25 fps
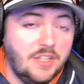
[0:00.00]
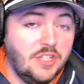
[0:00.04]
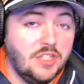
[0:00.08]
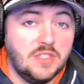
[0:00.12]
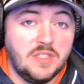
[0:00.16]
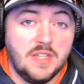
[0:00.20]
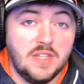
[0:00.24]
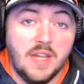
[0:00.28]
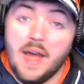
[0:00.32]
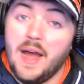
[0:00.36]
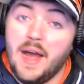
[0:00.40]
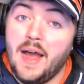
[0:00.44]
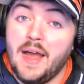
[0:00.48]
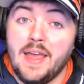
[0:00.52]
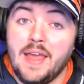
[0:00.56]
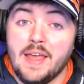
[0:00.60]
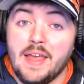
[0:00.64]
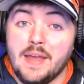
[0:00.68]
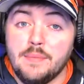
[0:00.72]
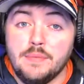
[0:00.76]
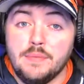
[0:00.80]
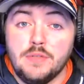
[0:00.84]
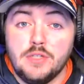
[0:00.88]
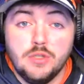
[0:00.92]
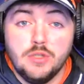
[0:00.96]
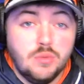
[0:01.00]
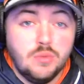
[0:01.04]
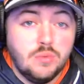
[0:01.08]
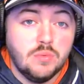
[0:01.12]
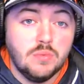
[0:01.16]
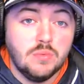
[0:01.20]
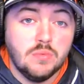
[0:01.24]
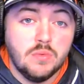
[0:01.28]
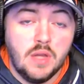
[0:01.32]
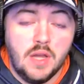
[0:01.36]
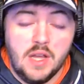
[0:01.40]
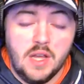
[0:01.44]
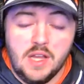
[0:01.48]
just say I am too.
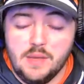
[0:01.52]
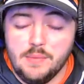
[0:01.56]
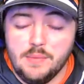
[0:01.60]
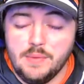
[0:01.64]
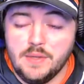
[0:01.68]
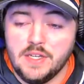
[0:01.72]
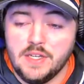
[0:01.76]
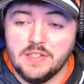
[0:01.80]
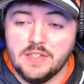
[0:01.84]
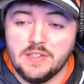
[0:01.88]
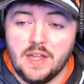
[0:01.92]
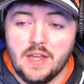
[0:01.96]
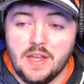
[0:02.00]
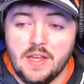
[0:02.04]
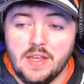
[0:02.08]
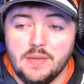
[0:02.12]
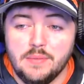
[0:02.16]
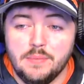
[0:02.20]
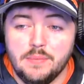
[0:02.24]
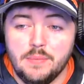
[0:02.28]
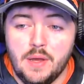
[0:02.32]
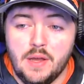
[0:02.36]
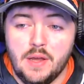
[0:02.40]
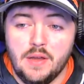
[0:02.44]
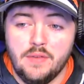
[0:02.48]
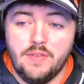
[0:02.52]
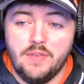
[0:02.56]
Because I am